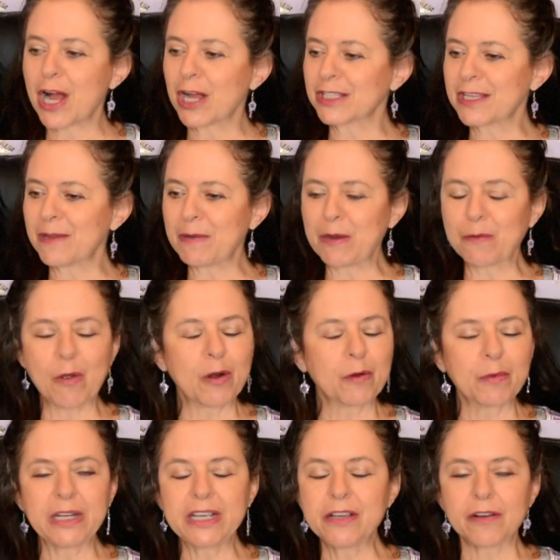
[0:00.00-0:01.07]
Somebody wrote a
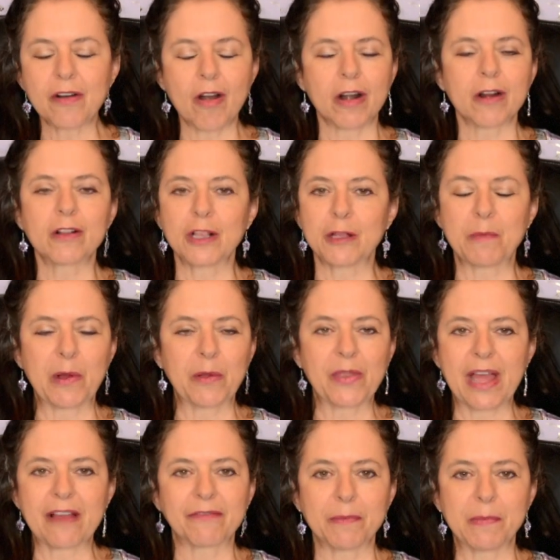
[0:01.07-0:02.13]
really good article about
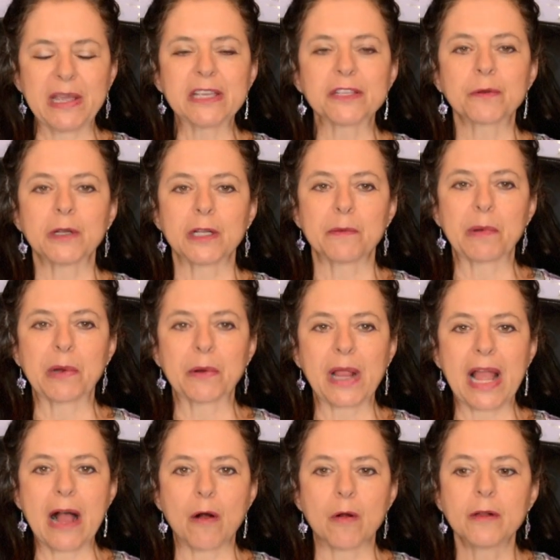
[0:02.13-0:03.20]
that from Israel, about
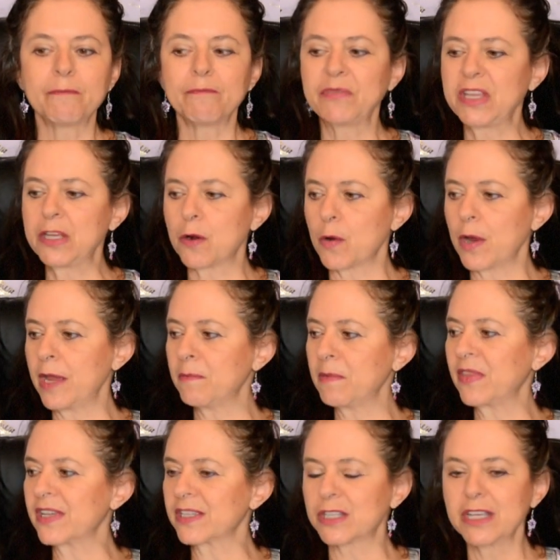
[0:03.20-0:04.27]
how him
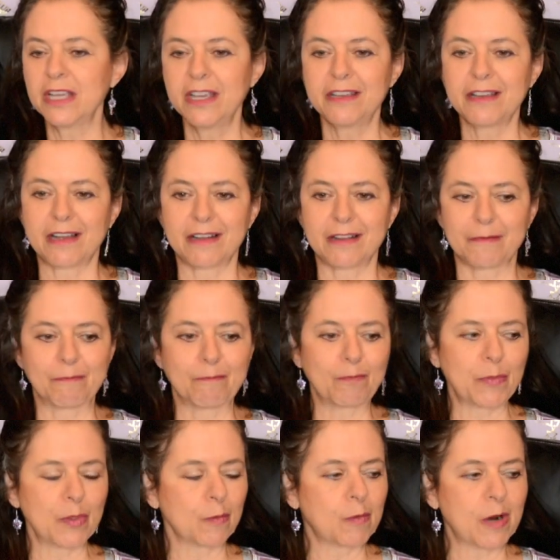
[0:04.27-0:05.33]
and this
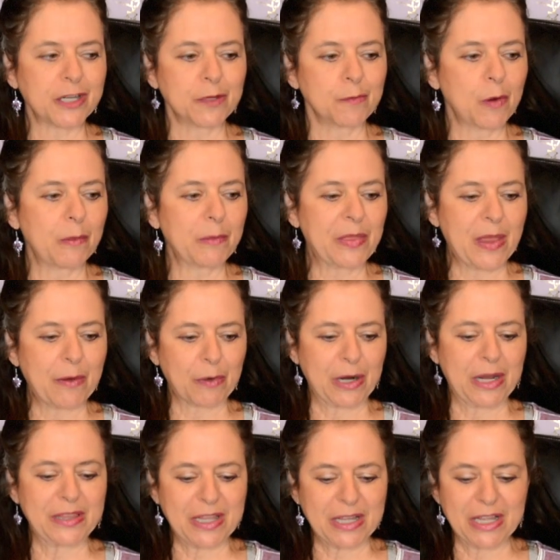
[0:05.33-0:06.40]
Russian woman, they were
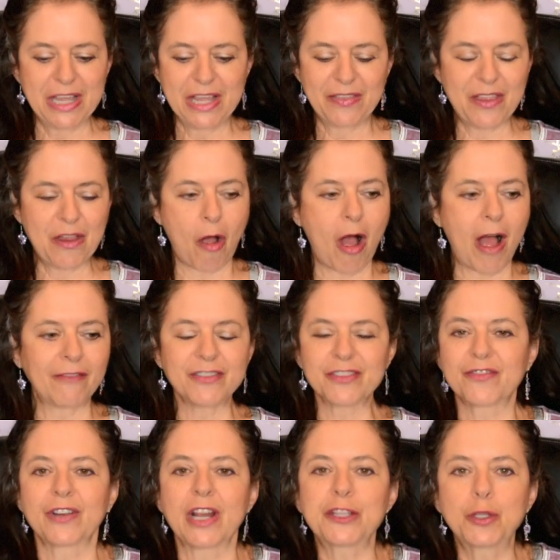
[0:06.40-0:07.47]
in the office
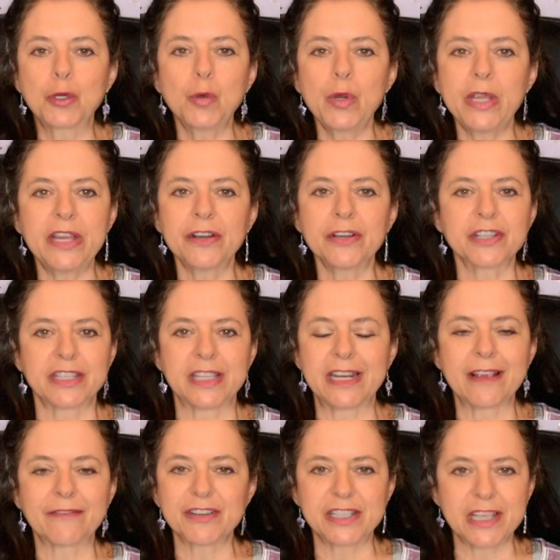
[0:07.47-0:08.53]
for like 2 years. They
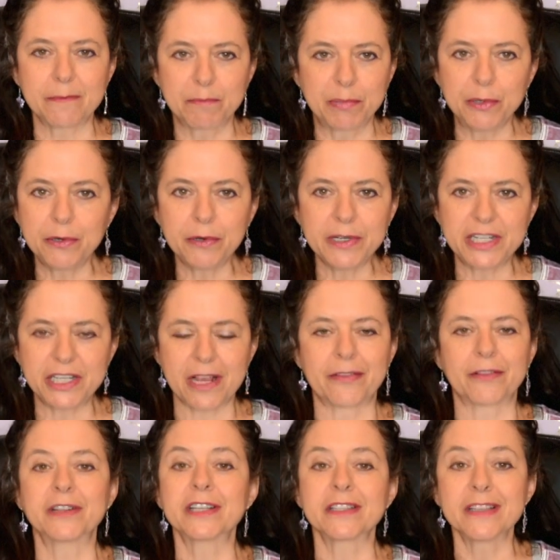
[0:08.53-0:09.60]
never said boo to each
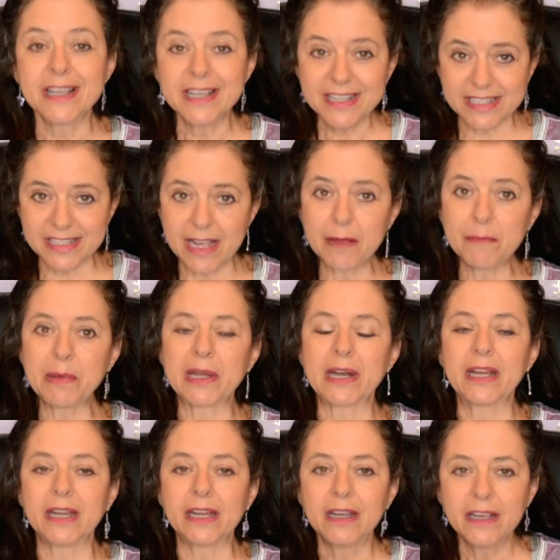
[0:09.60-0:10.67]
other until
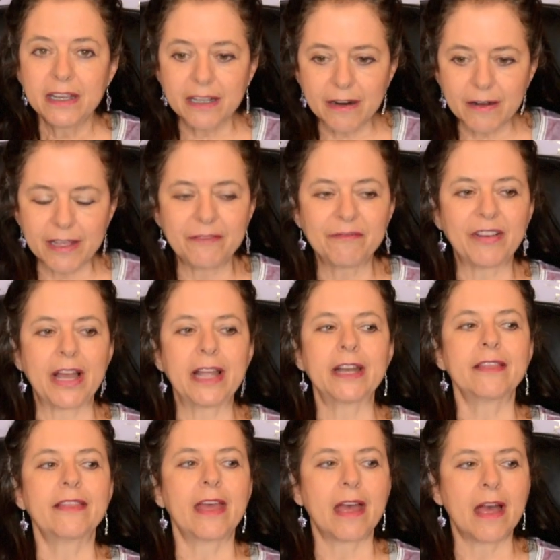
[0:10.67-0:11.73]
somebody
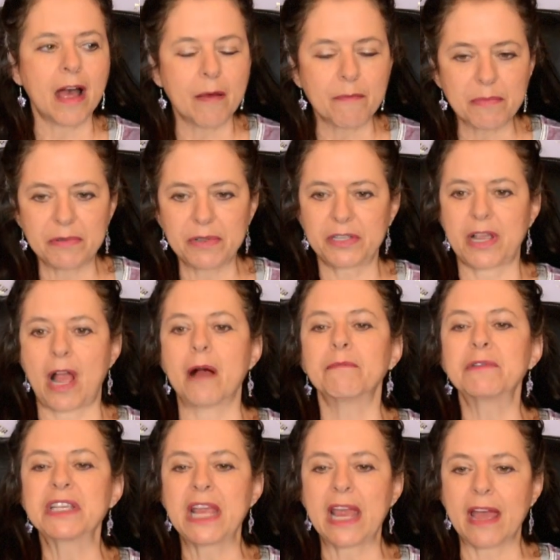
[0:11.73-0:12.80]
invited them,
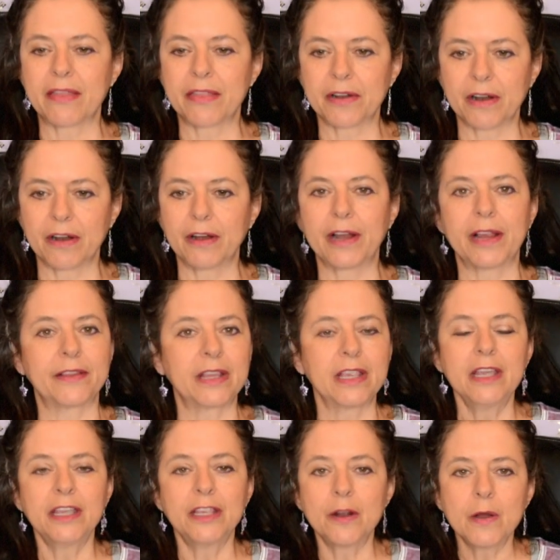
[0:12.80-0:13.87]
come together, and
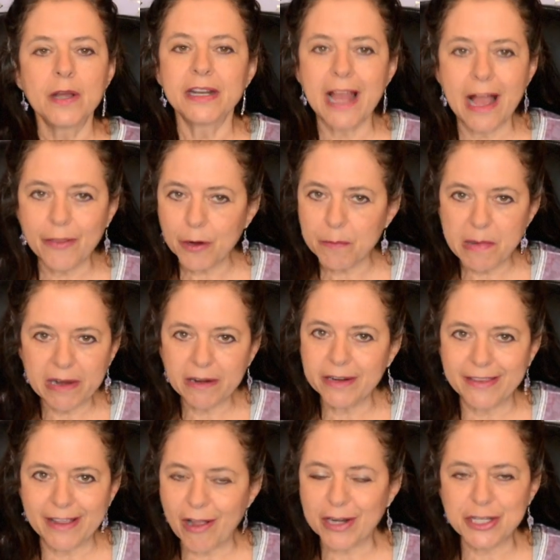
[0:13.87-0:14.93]
now they're
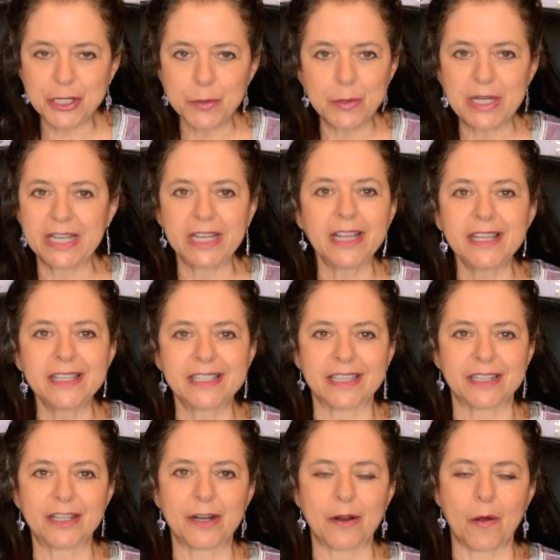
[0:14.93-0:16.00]
married. They got 2 kids,
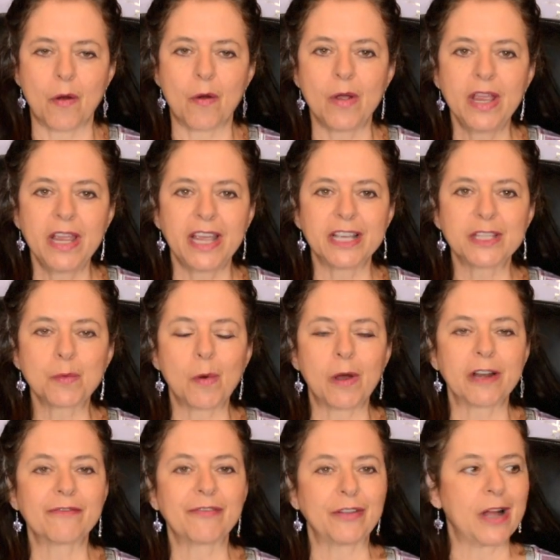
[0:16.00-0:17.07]
and it's
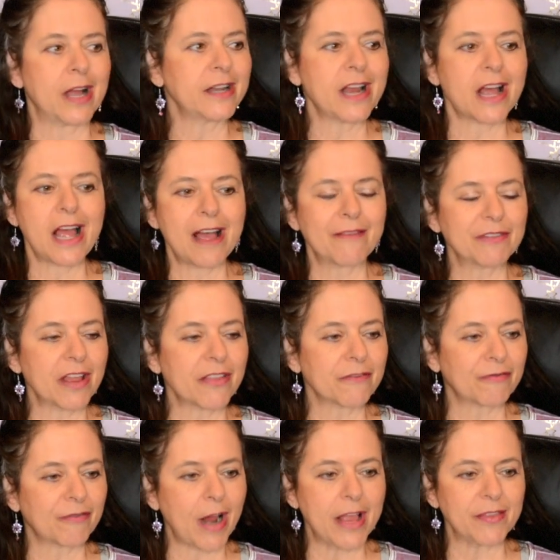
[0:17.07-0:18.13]
wonderful. I have another
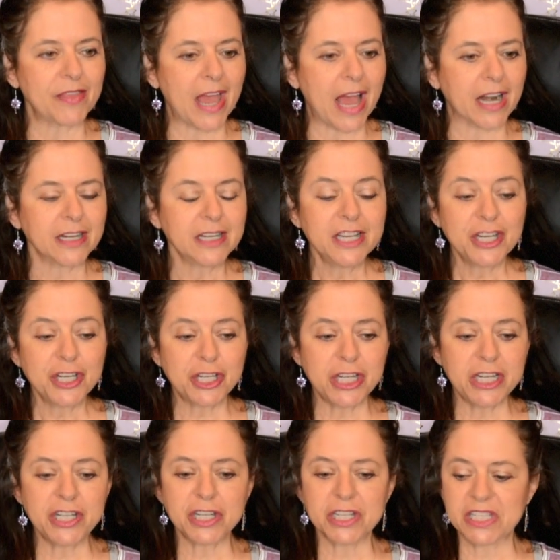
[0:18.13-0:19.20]
friend that
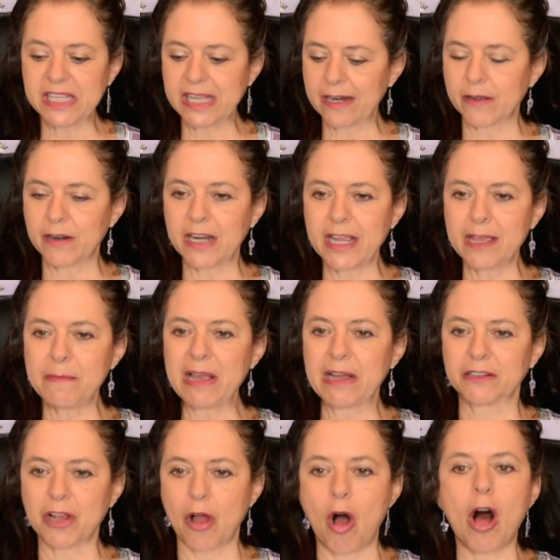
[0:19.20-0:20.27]
she just sent out an
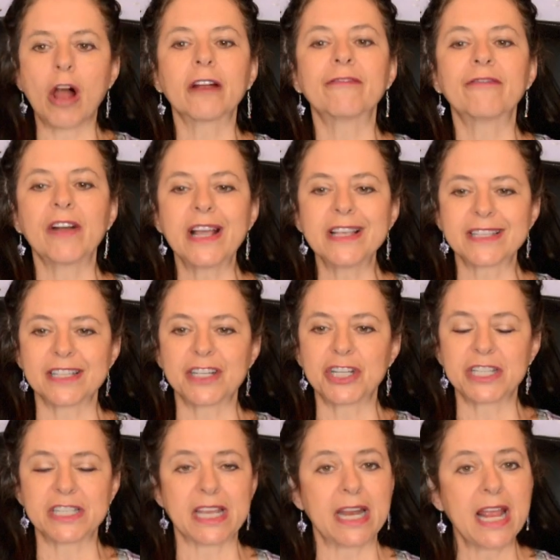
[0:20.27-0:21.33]
email to all her friends, and
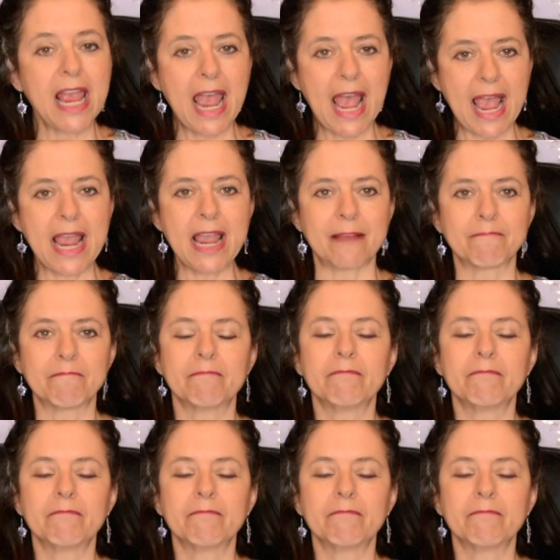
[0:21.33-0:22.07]
she said, hey,